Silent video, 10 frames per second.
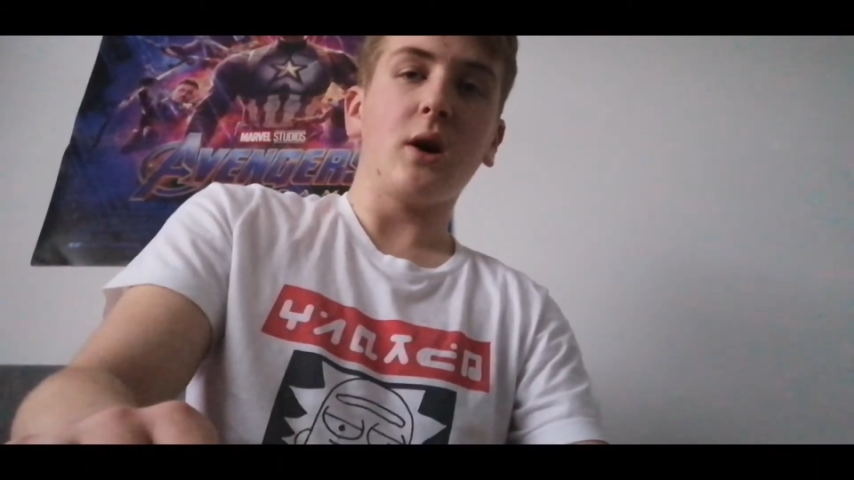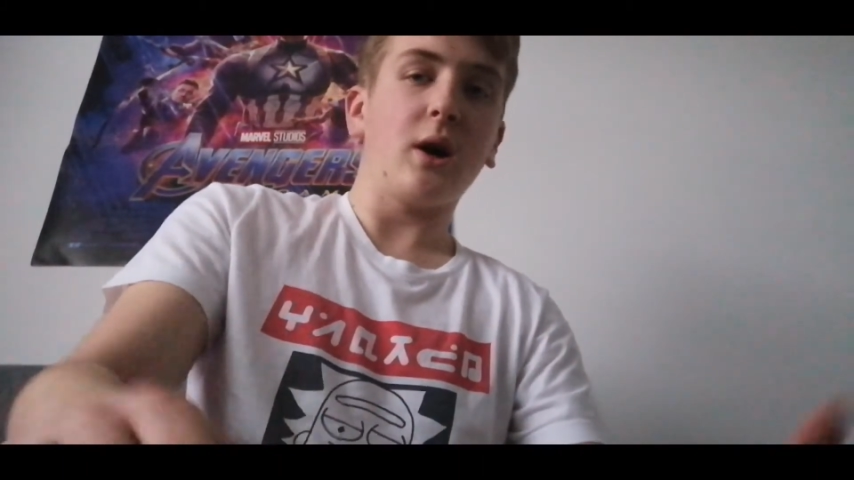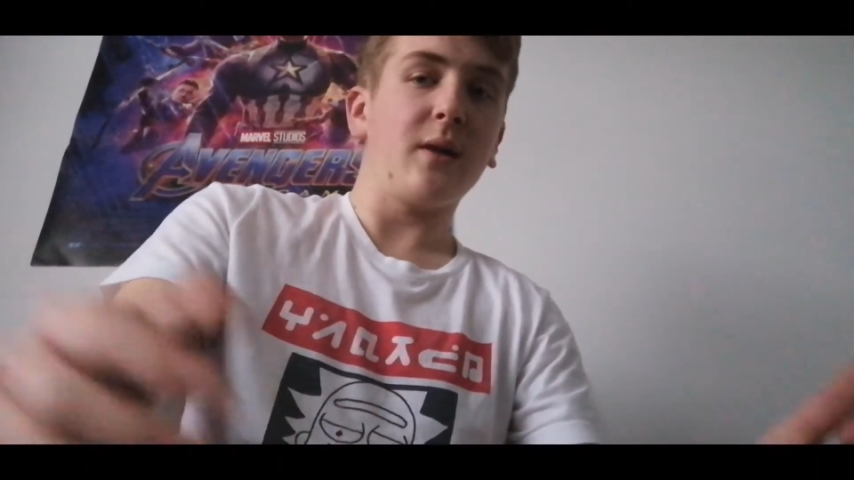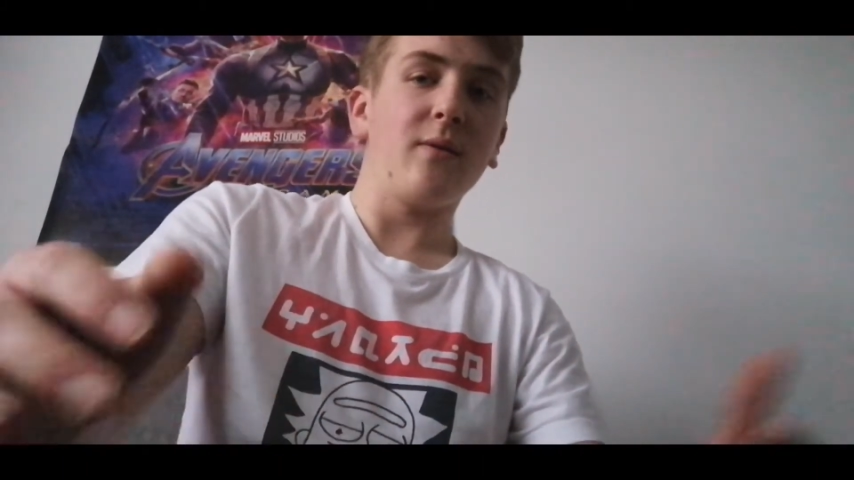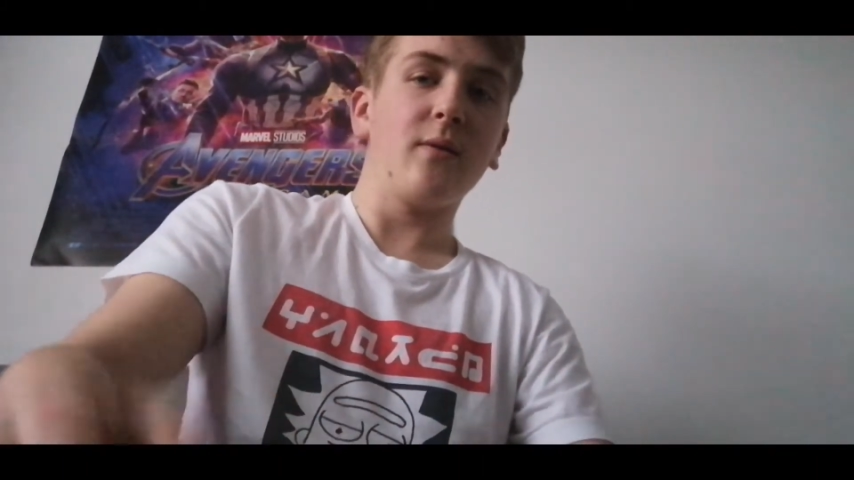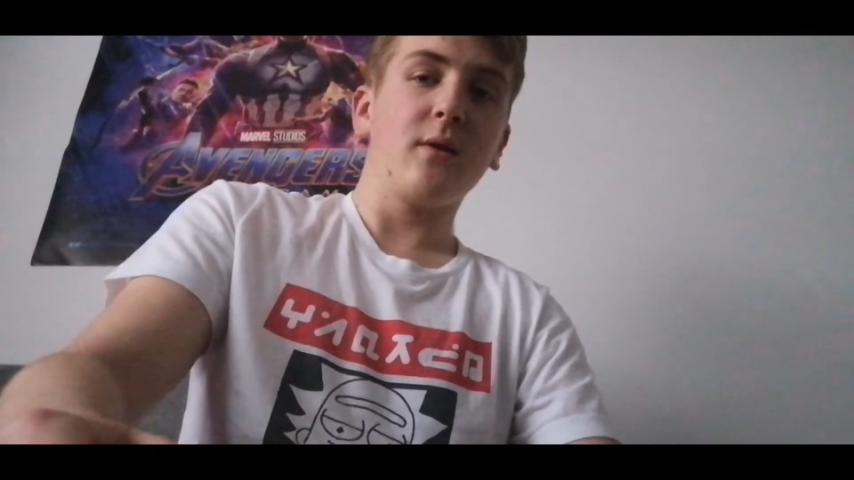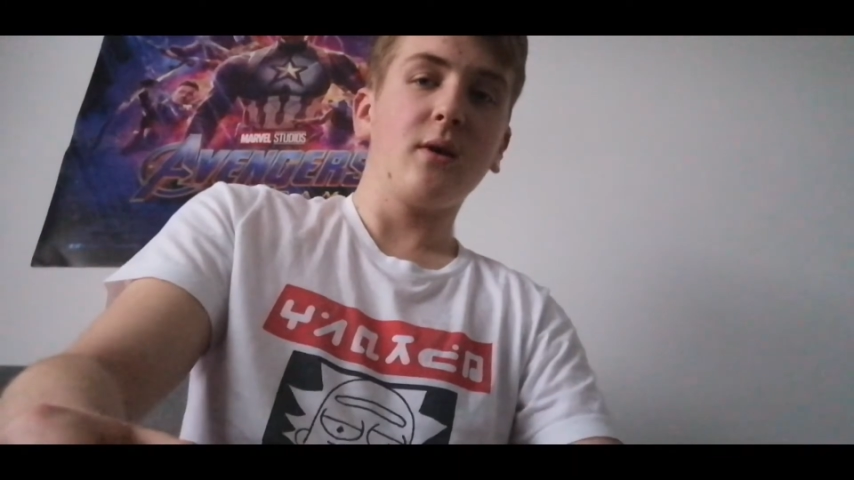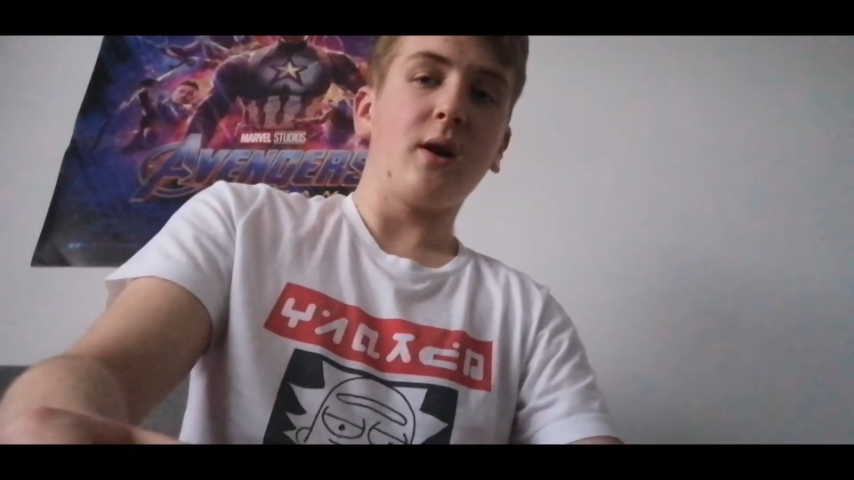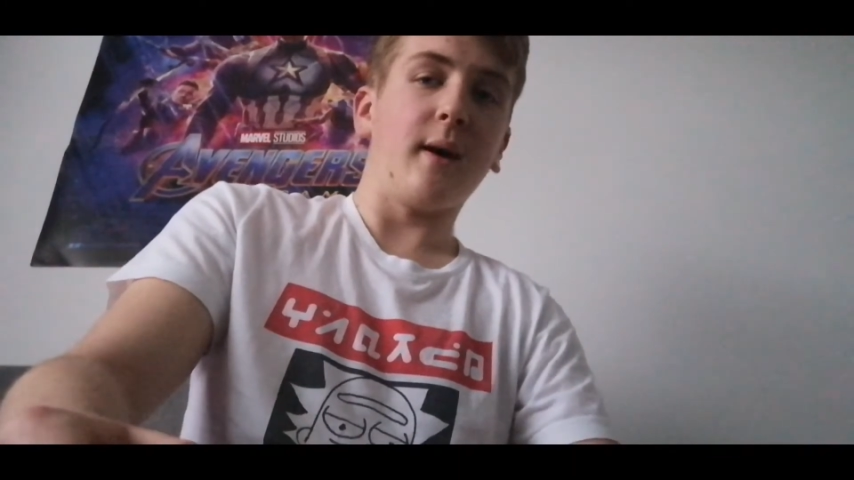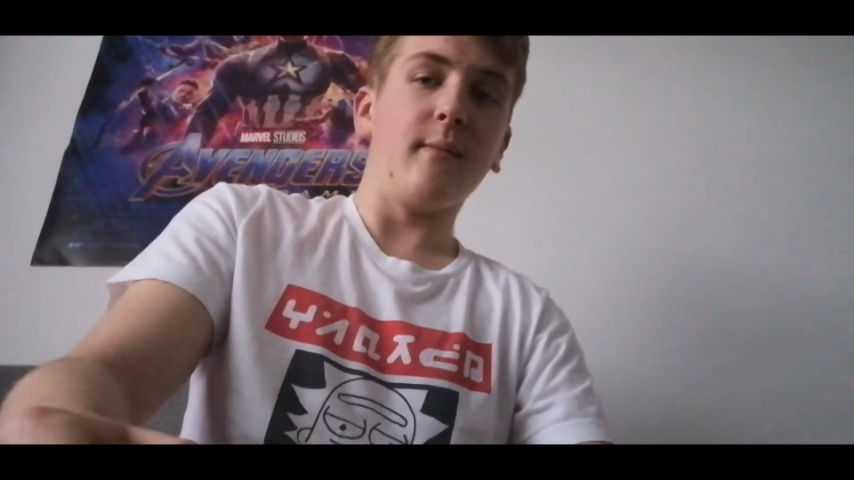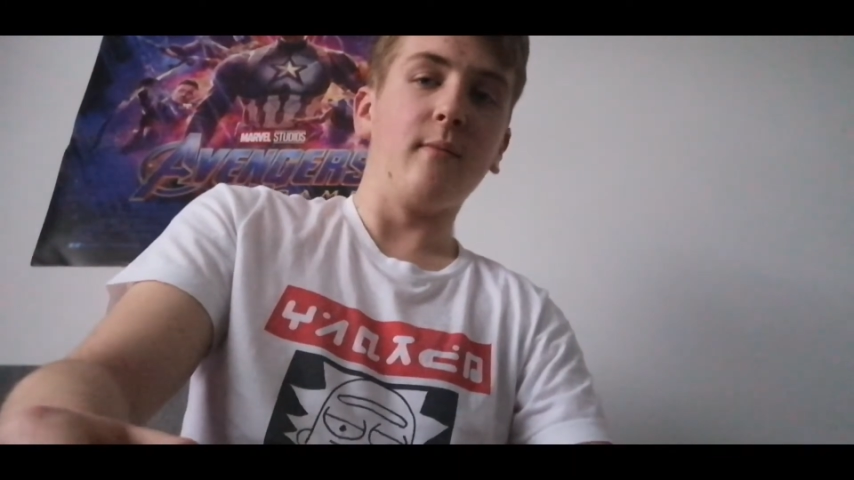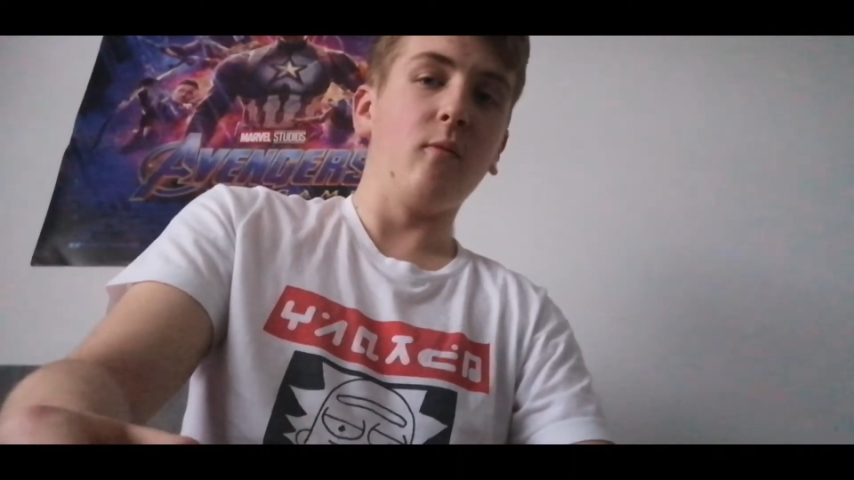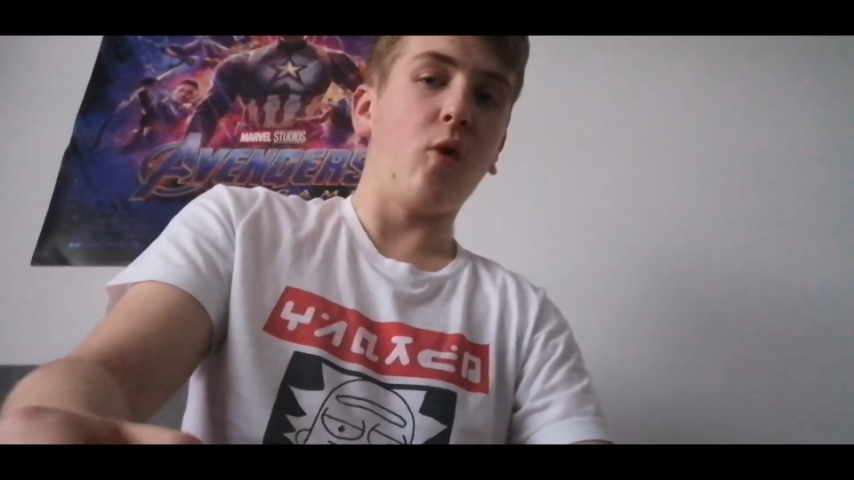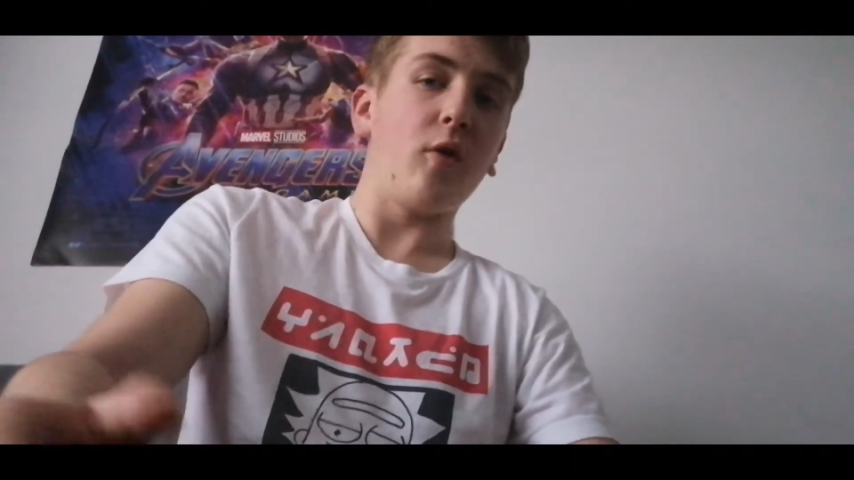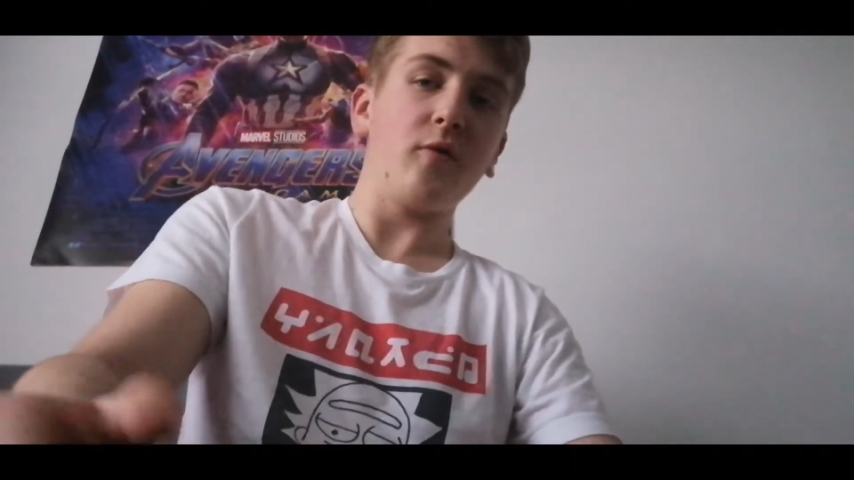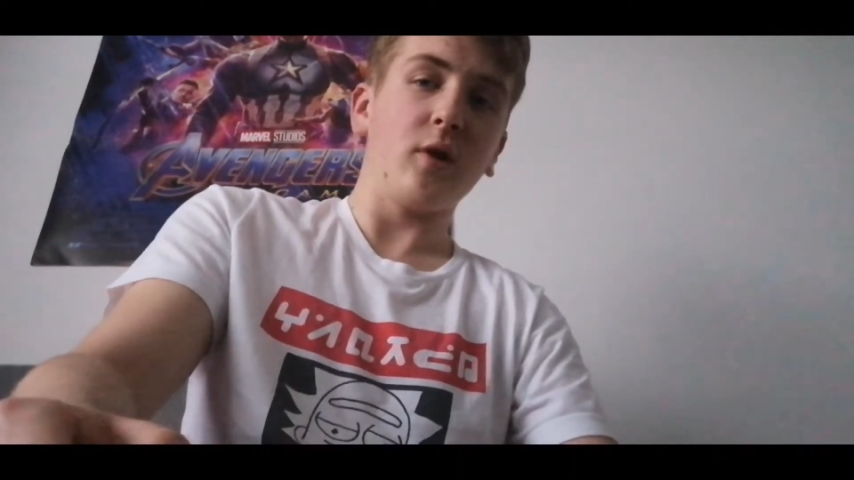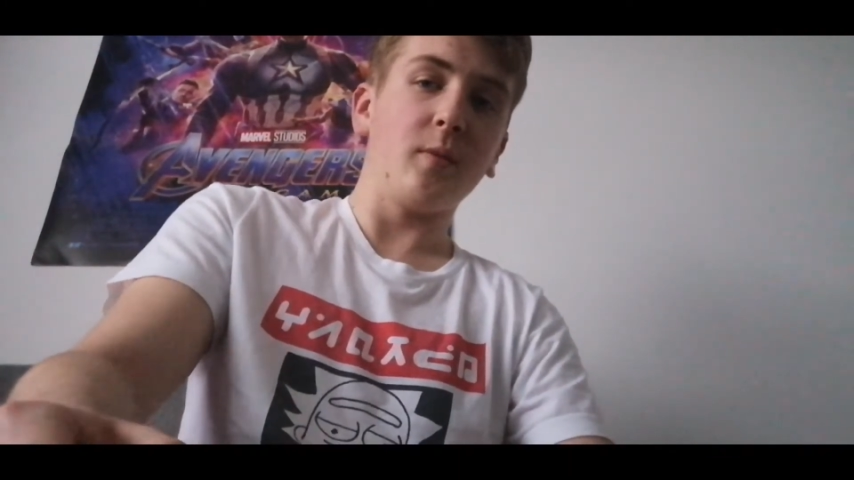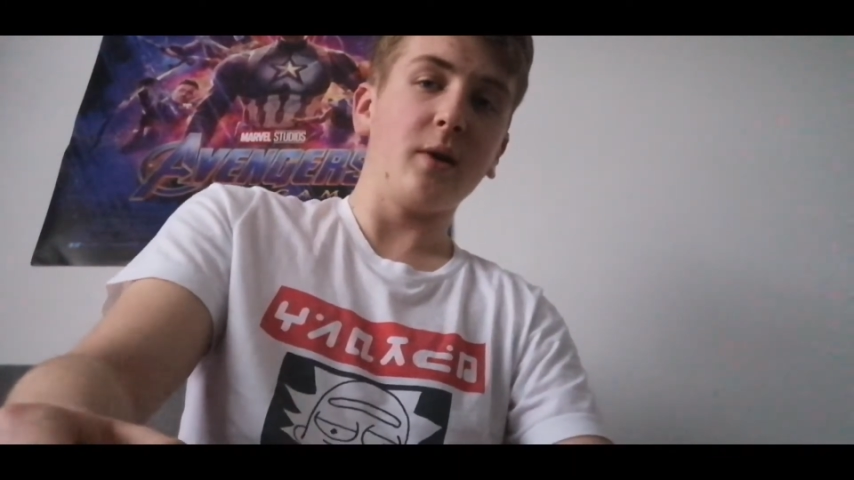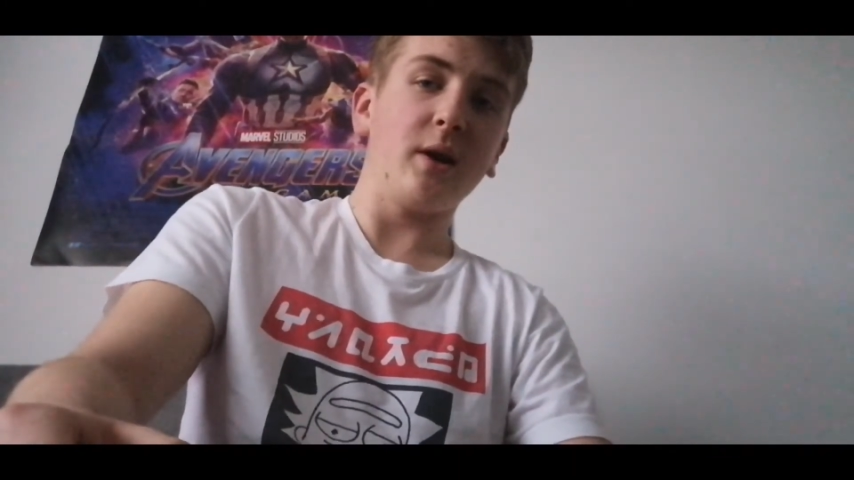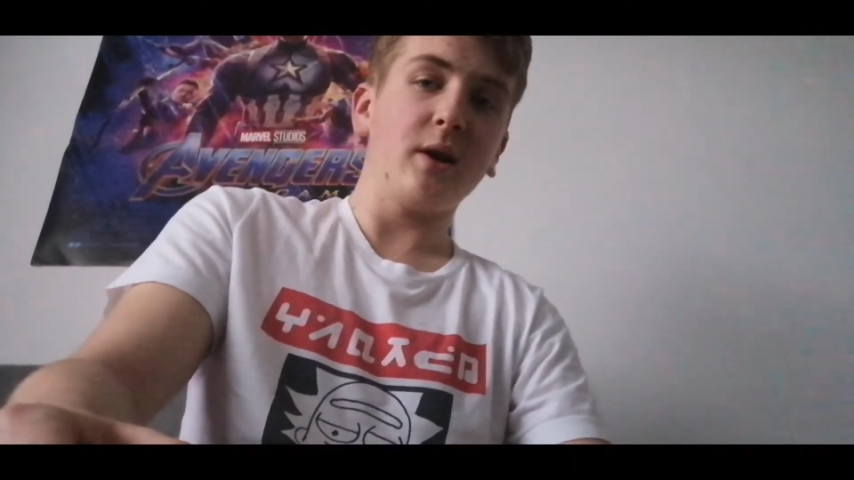Uh, I'm
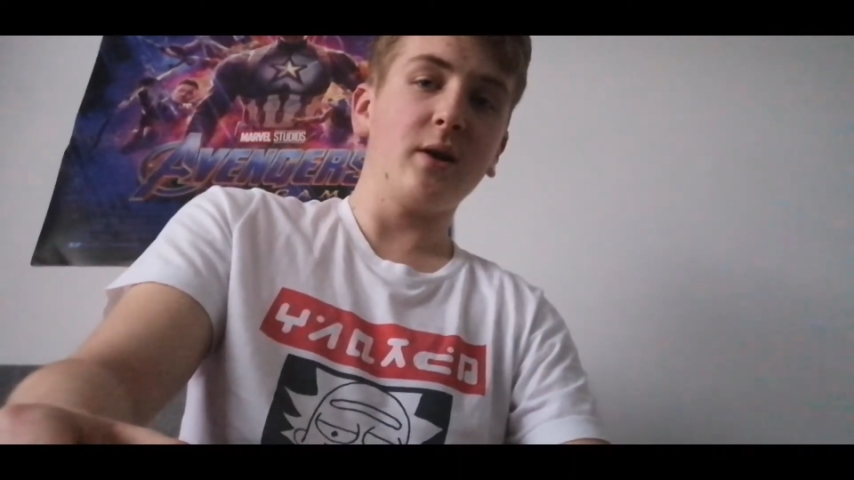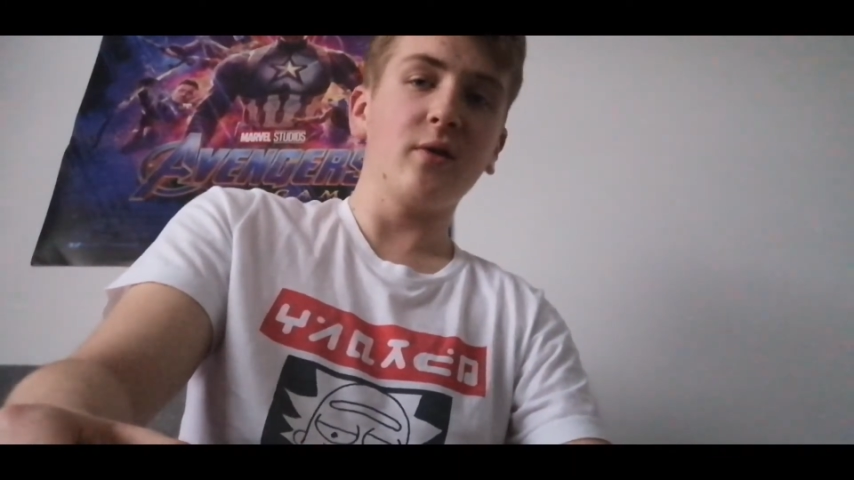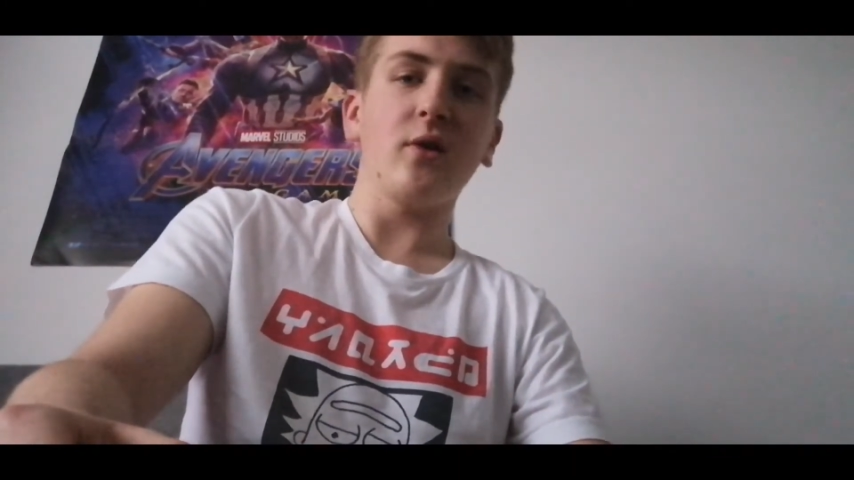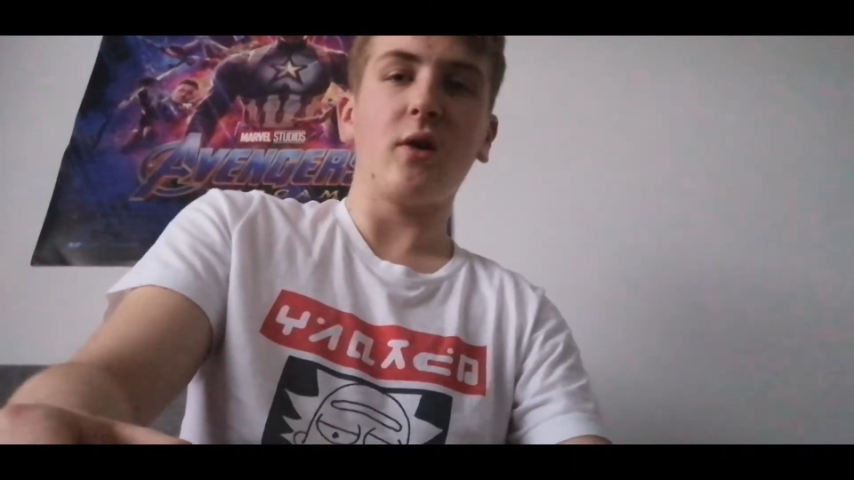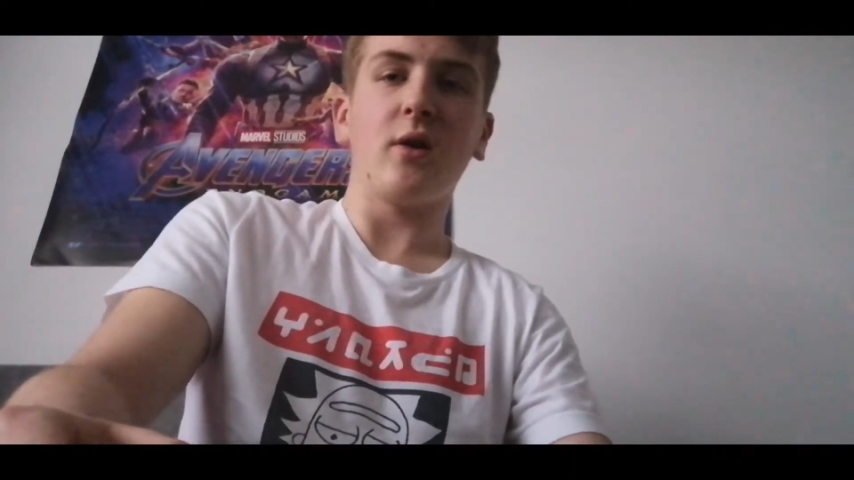waffling a bit here.